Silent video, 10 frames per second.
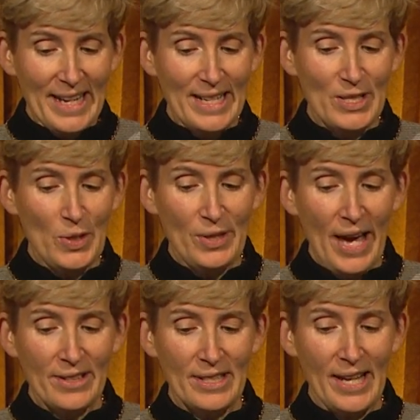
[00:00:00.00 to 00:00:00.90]
In
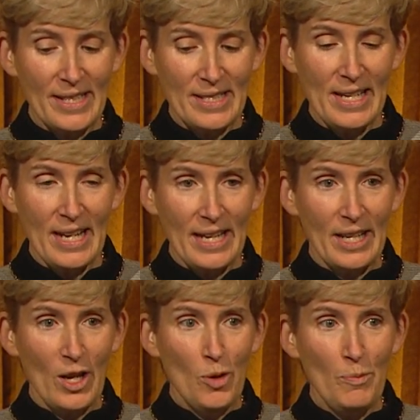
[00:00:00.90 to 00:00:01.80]
2019,
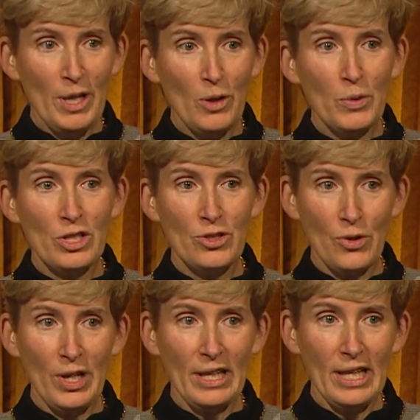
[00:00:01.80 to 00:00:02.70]
Bill was
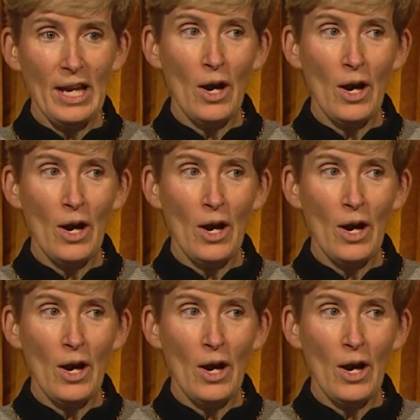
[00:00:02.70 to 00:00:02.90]
jointly